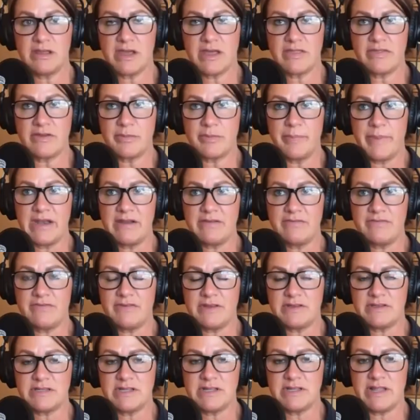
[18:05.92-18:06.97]
other
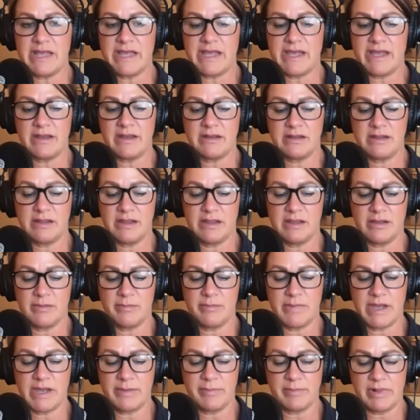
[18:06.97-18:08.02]
benefit to that,
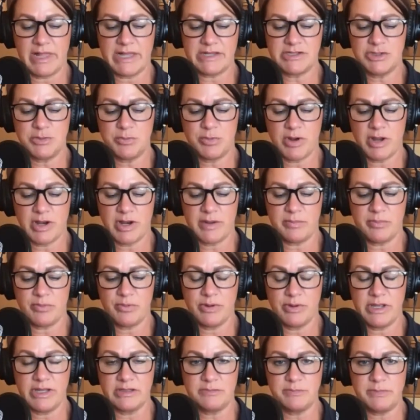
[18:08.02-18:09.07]
I'm glad you brought up
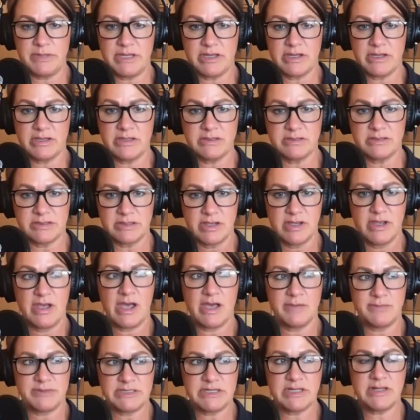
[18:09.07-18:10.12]
print, because
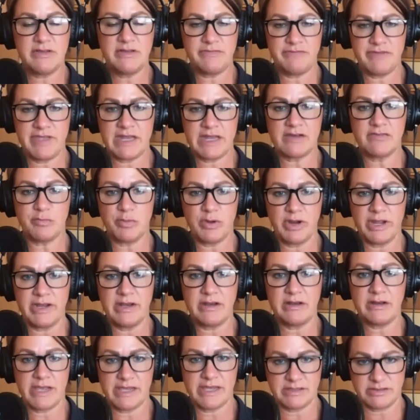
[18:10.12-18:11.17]
I'm still a fan of print
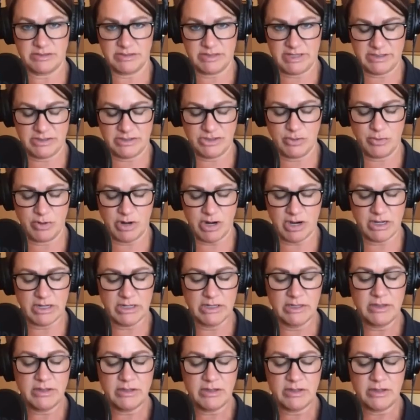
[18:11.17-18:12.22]
as you are.
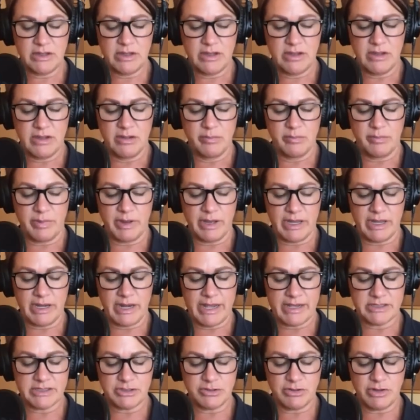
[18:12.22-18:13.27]
But
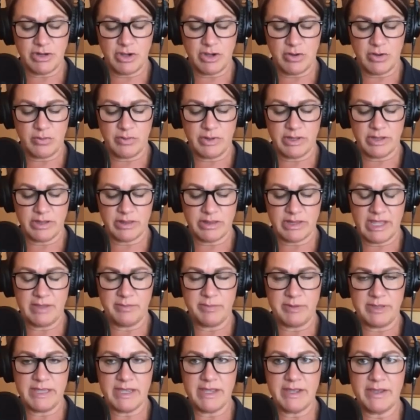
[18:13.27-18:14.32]
as you know, with
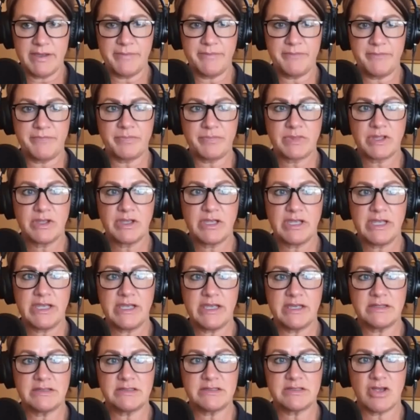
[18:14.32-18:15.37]
ABM,
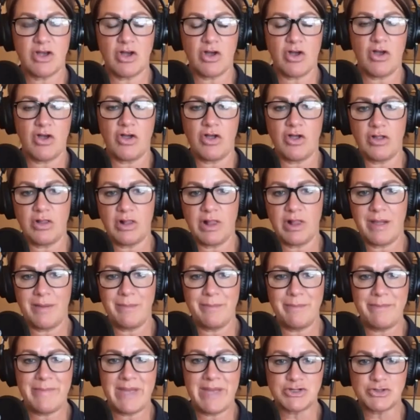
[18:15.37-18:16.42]
it's all
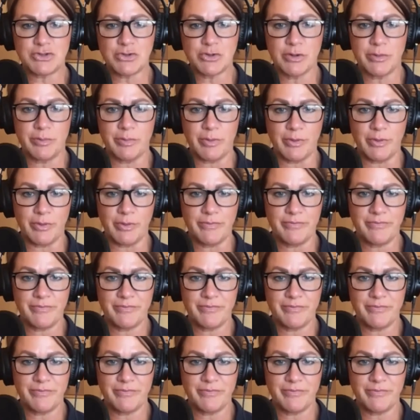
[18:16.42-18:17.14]
measurable.